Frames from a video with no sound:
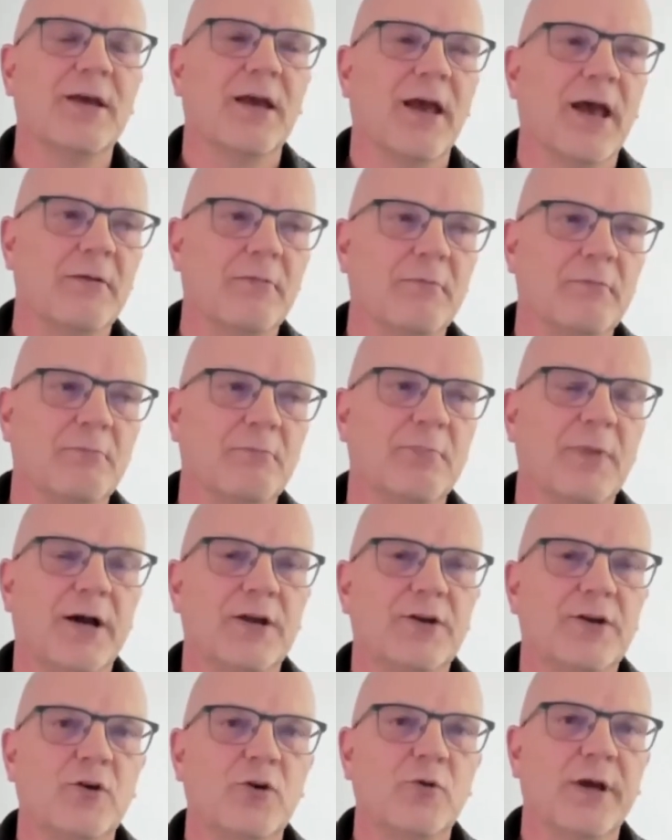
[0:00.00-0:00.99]
And by
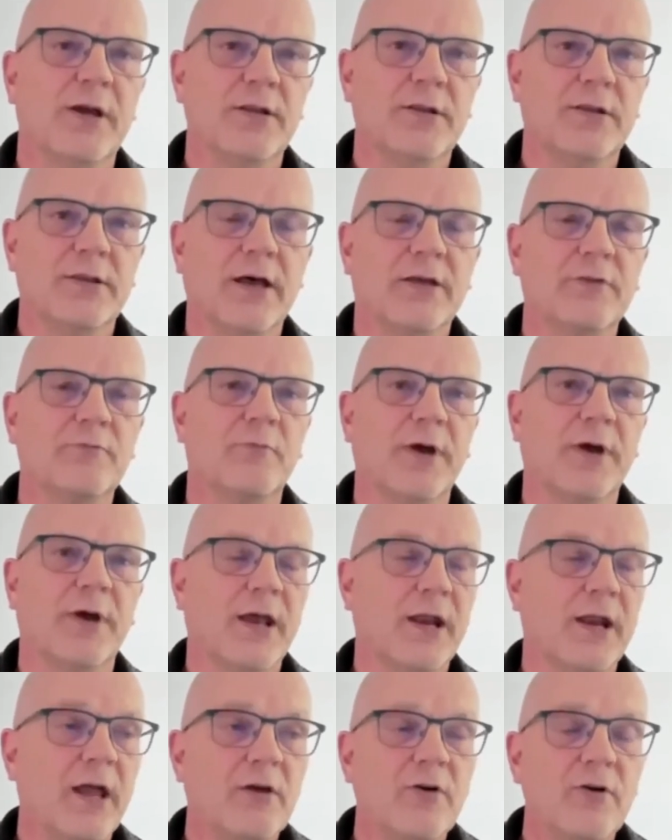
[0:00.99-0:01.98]
doing it that way, and
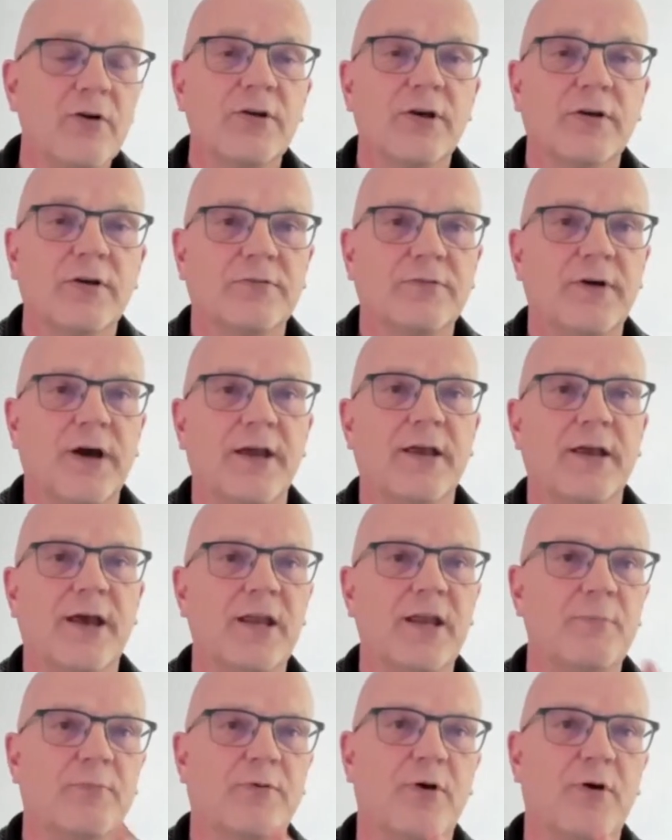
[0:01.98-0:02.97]
I could not find
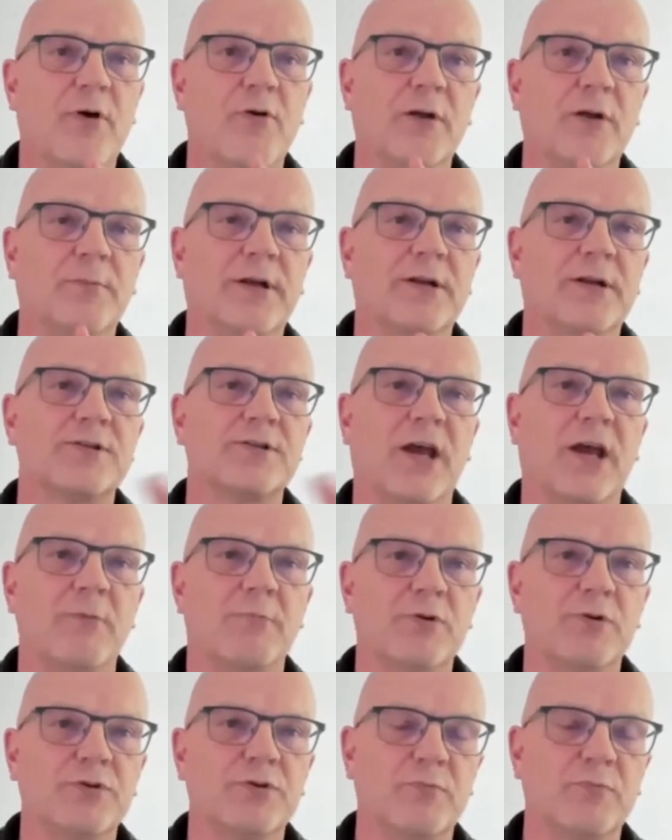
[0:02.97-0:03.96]
any program that is
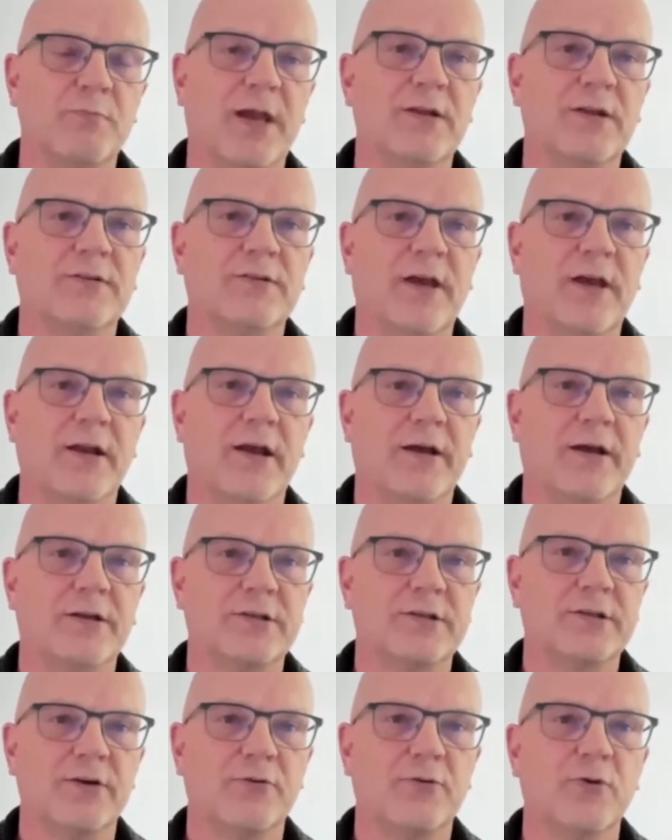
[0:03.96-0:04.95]
able to maintain
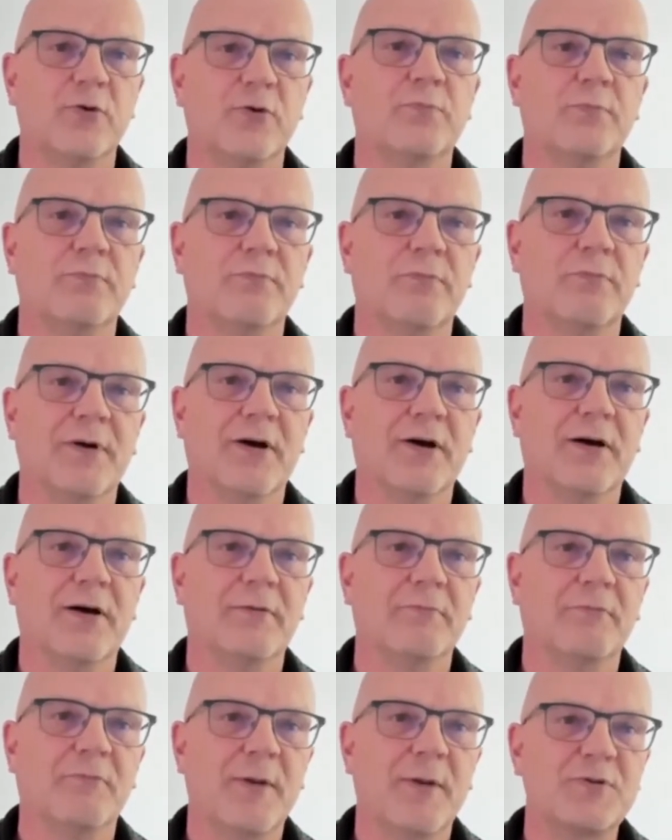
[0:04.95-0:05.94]
actually a good
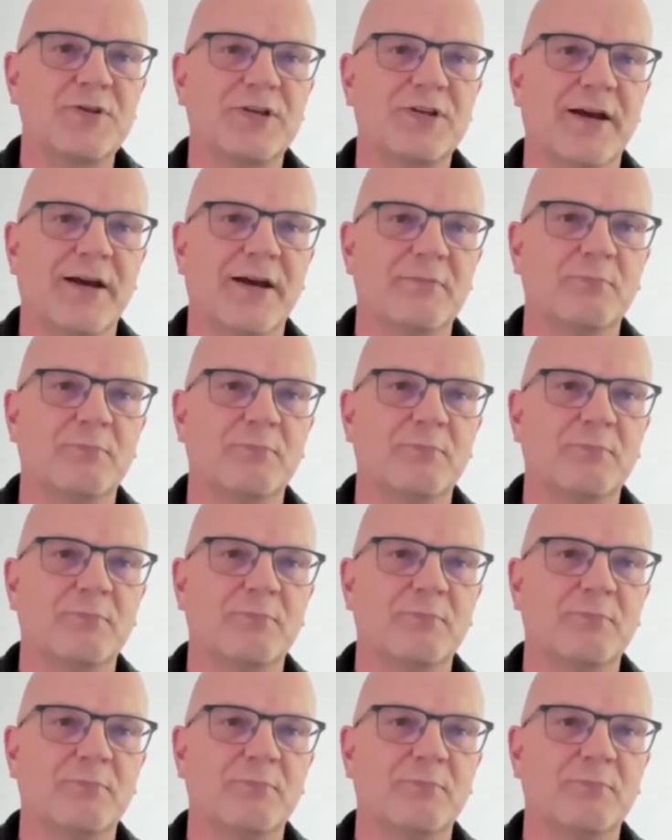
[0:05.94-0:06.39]
website